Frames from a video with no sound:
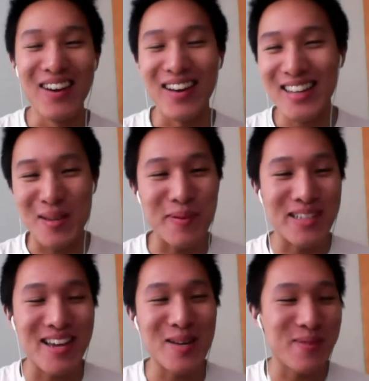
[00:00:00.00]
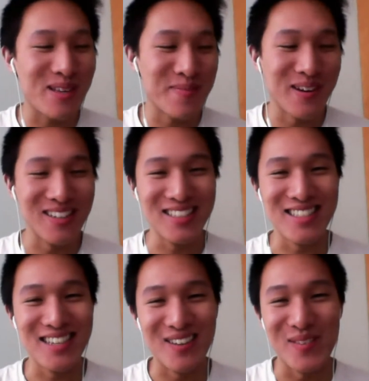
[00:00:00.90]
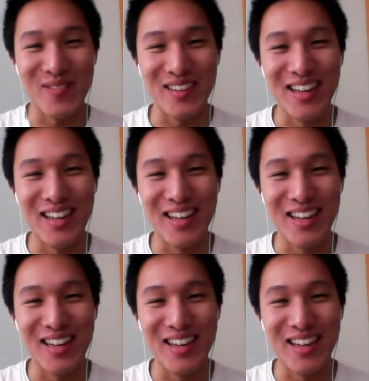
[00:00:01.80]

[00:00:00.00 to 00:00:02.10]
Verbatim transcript: I like to pretend to be smart, so. If, uh...